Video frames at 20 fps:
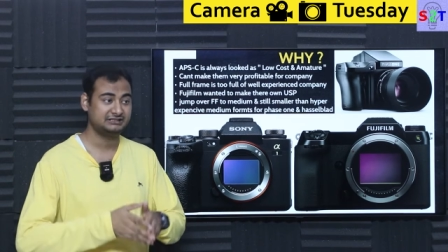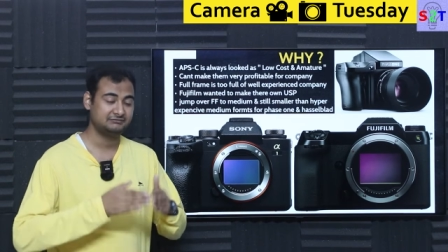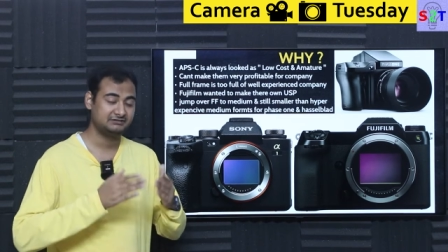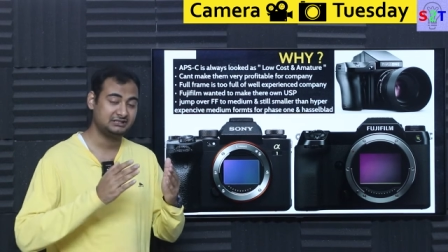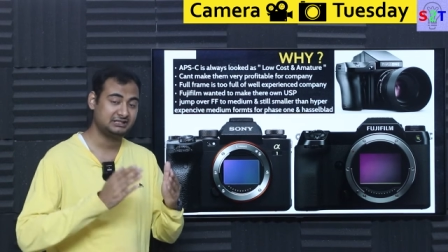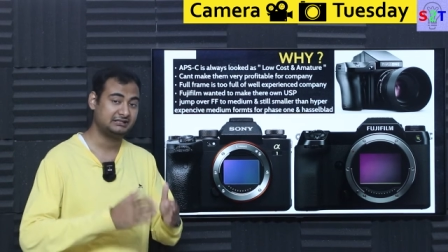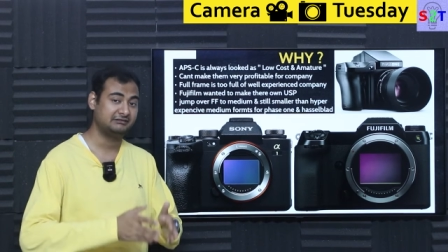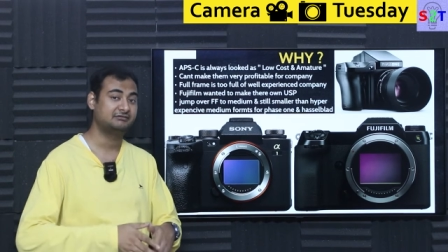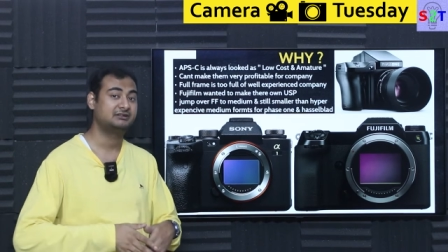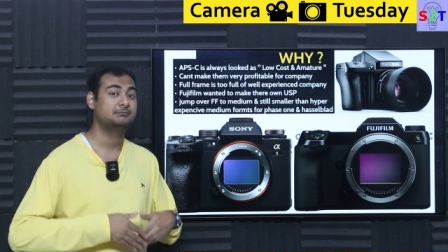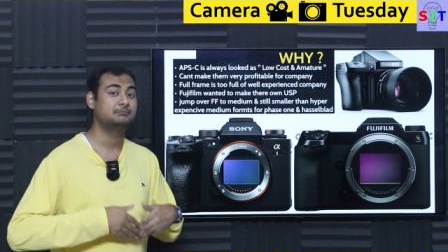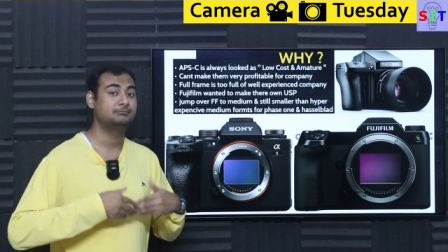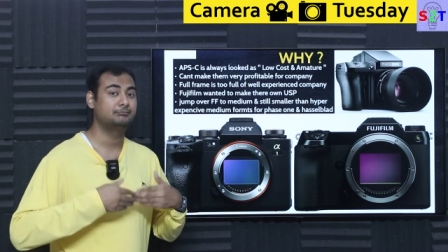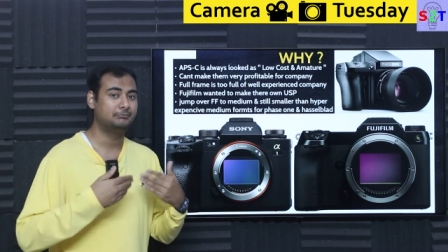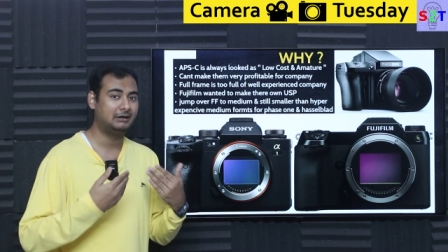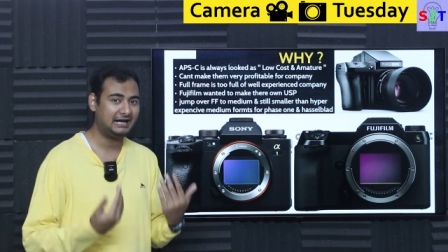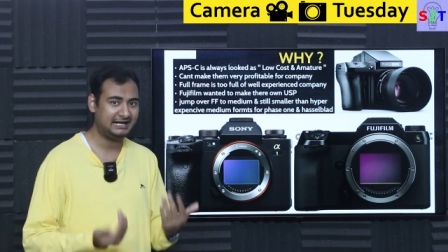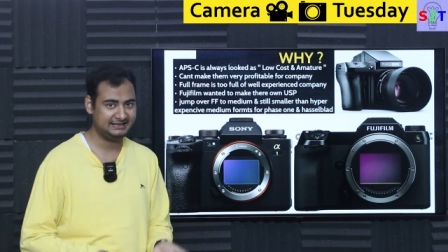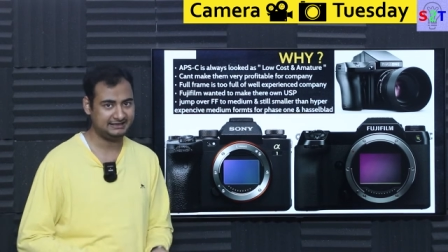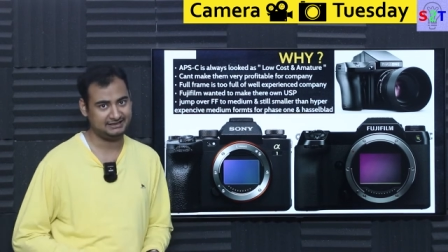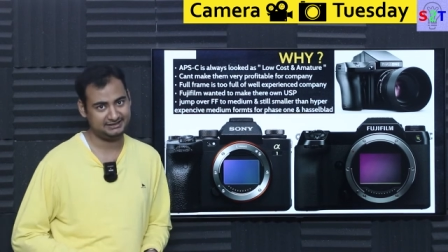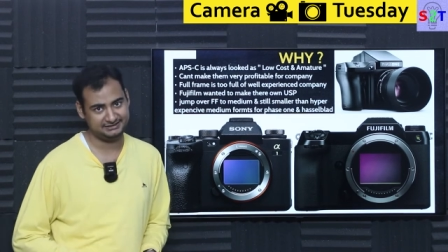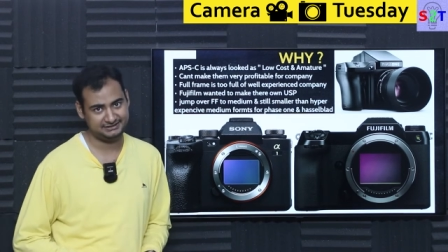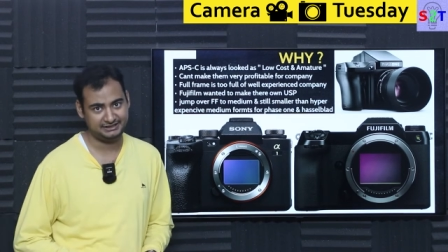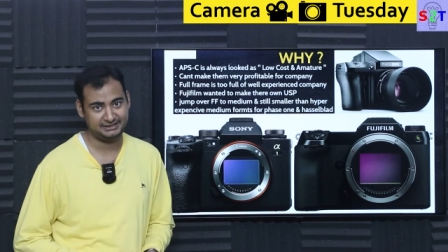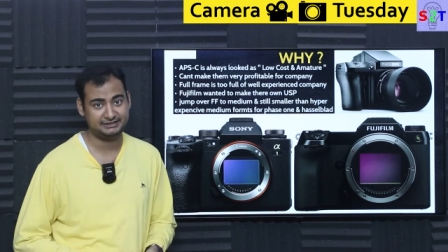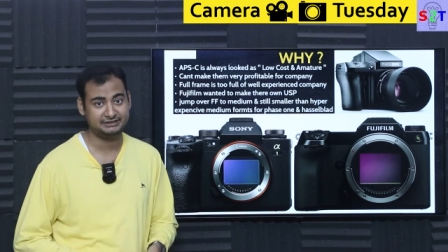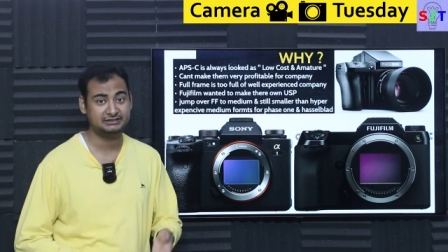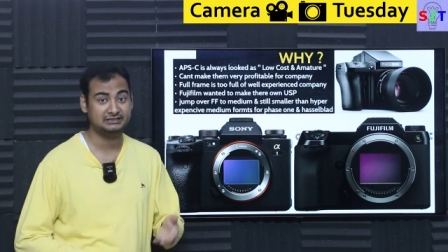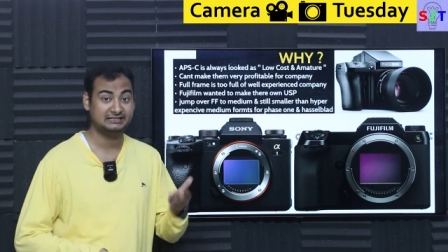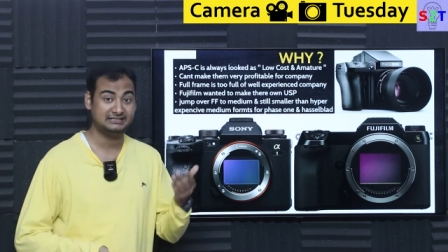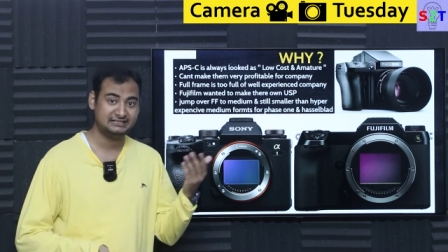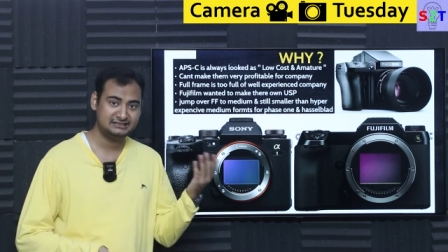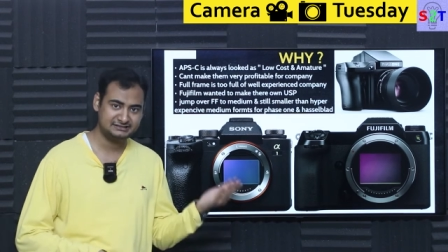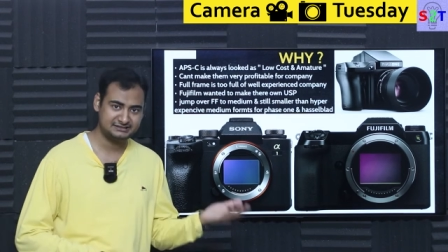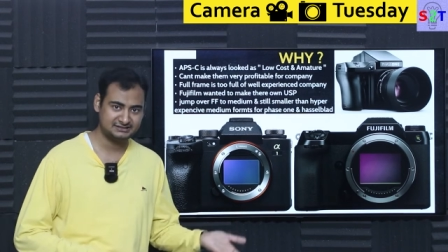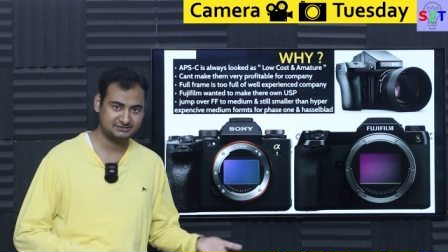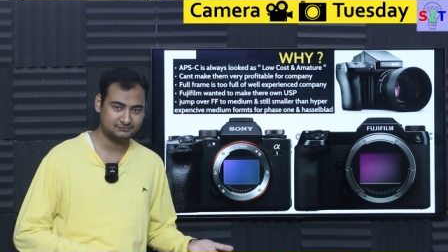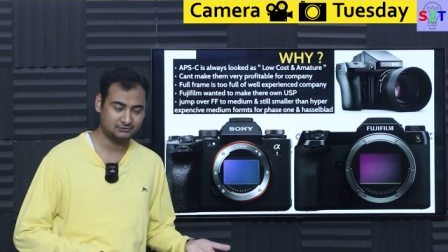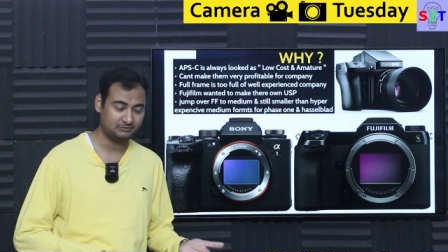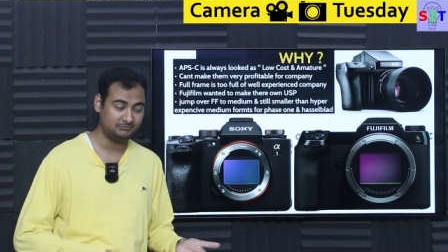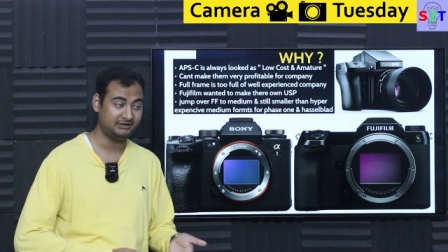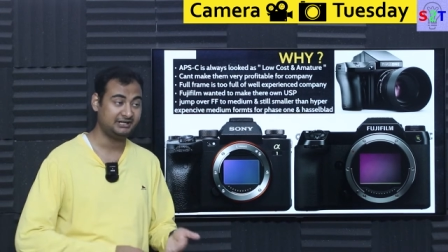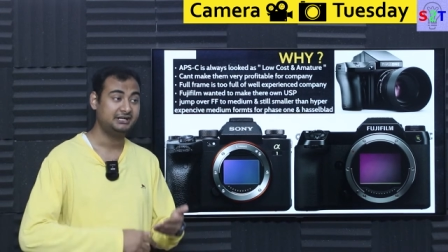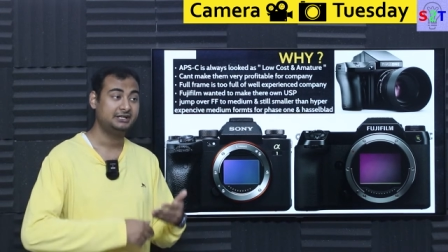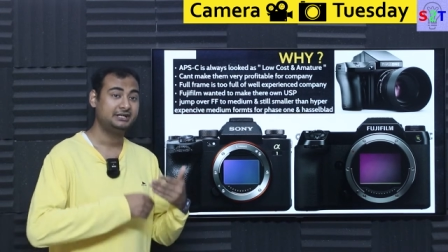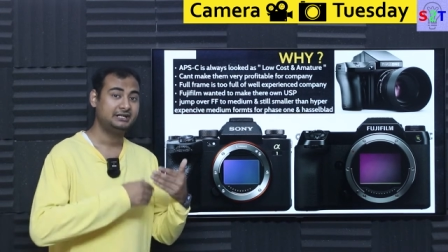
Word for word: they will never buy high-end lenses for it.